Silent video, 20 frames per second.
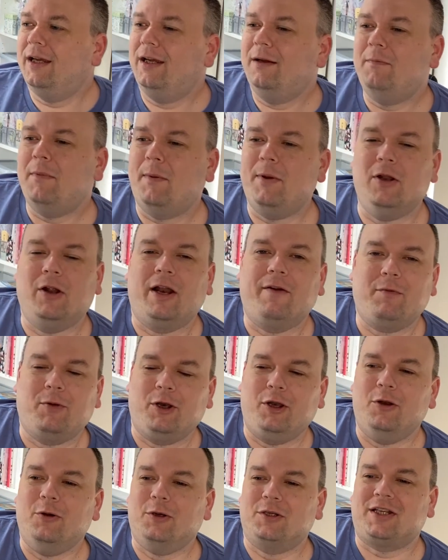maybe not
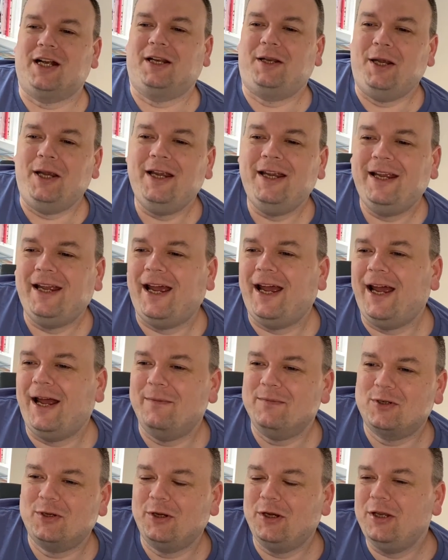everybody knows that.
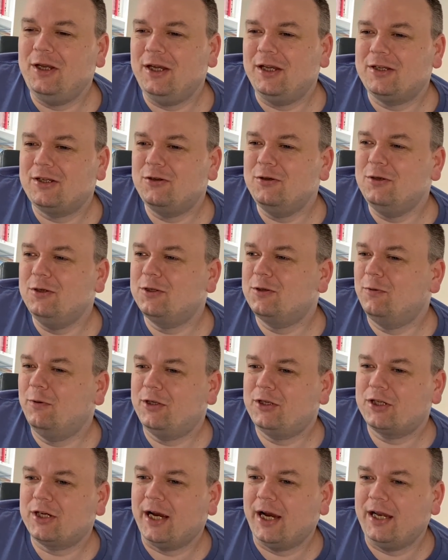So you need to choose
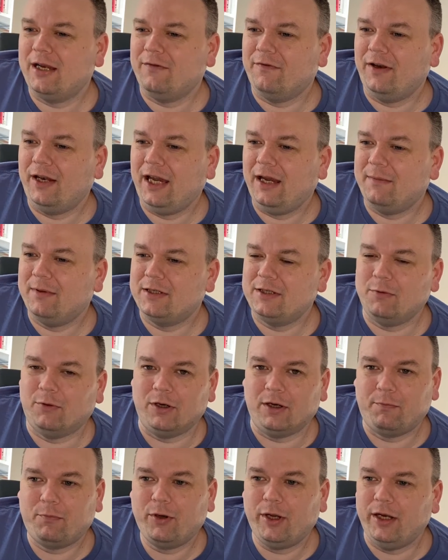which kind of labels you
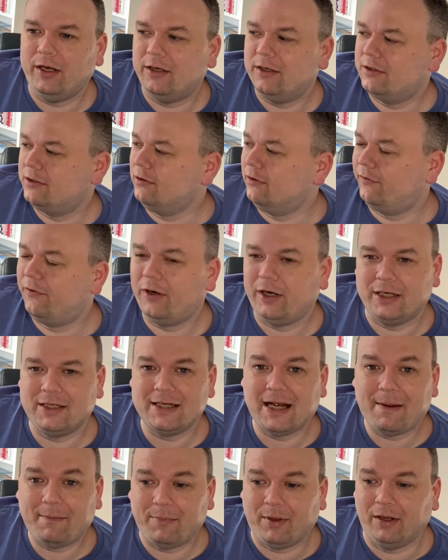want to print. So for
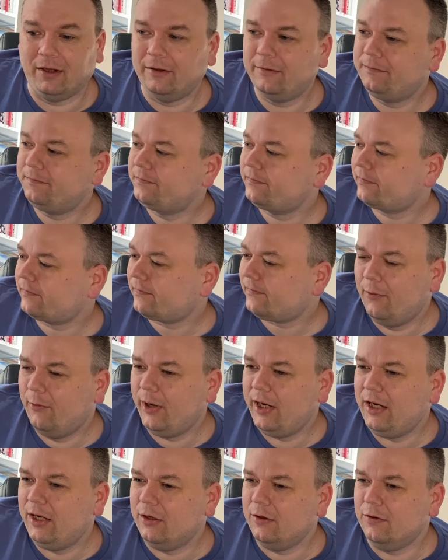example, we
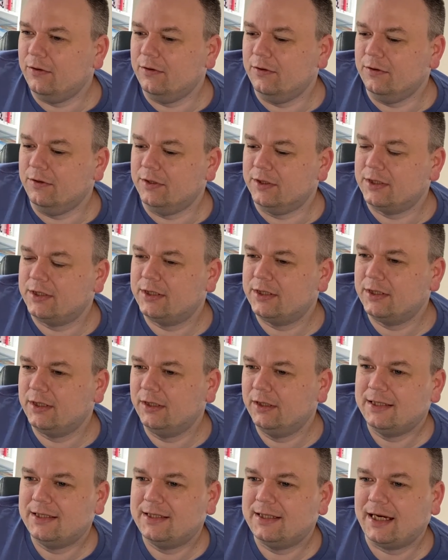use
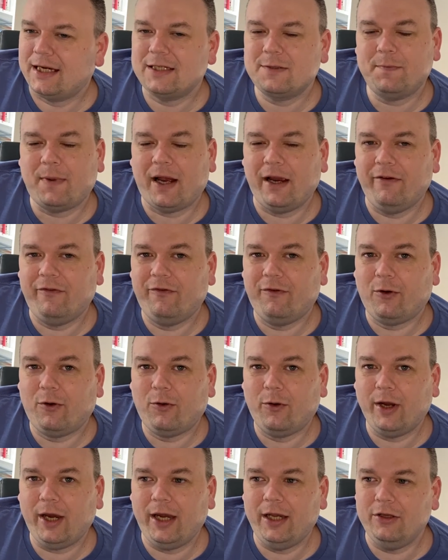
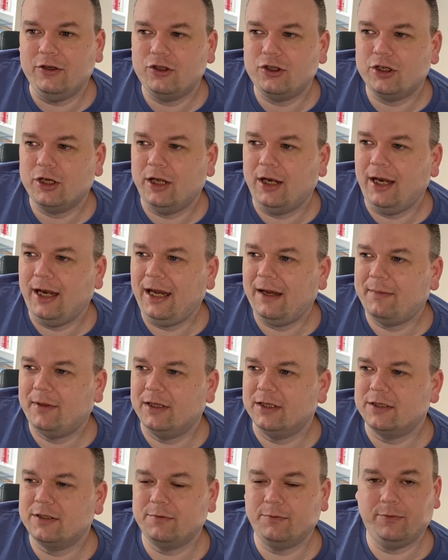6x4 inch
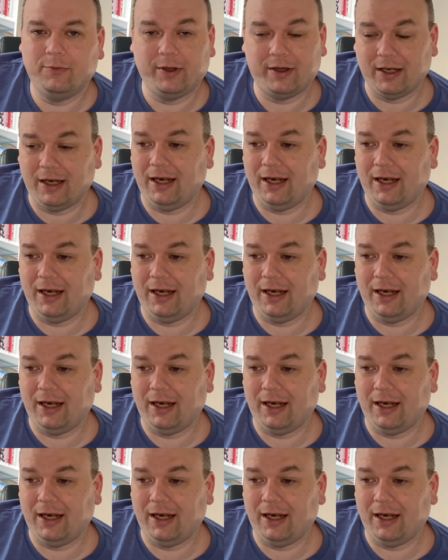labels with a